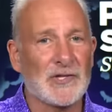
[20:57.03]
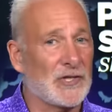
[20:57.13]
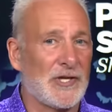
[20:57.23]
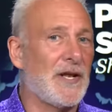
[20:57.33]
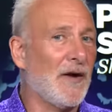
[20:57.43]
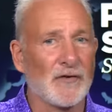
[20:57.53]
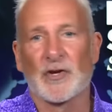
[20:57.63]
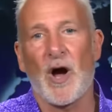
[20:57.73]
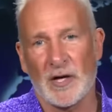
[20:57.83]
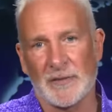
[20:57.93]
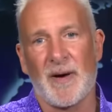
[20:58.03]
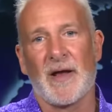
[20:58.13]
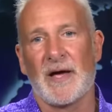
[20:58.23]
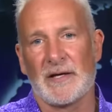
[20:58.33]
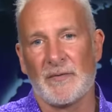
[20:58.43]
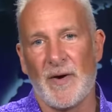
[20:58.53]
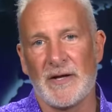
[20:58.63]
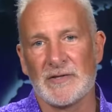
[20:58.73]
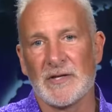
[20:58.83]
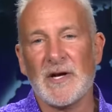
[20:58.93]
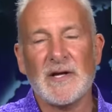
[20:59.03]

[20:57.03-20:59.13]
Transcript: because they never talked about hiking rates,